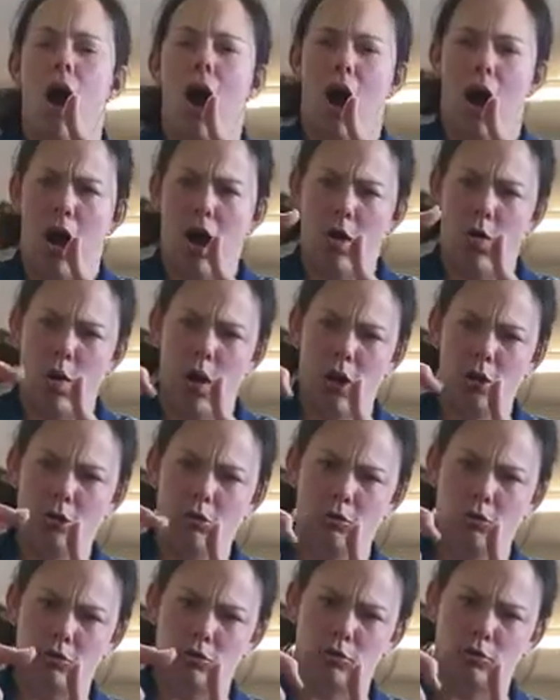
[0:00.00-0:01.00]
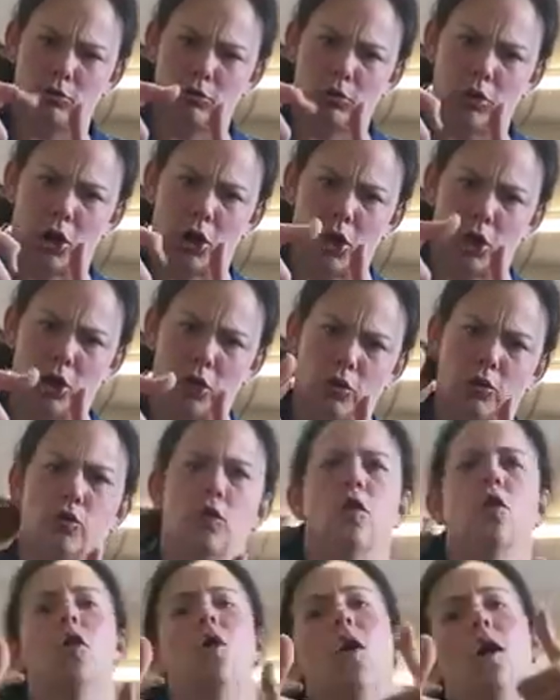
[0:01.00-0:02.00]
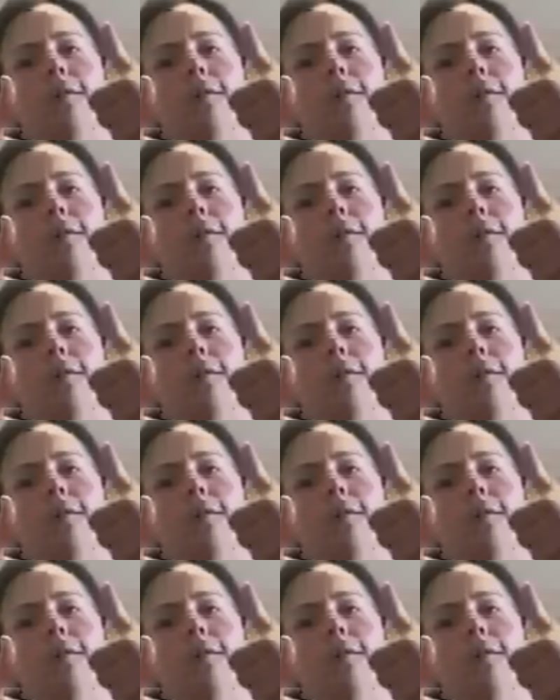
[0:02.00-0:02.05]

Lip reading: How are you today, sir?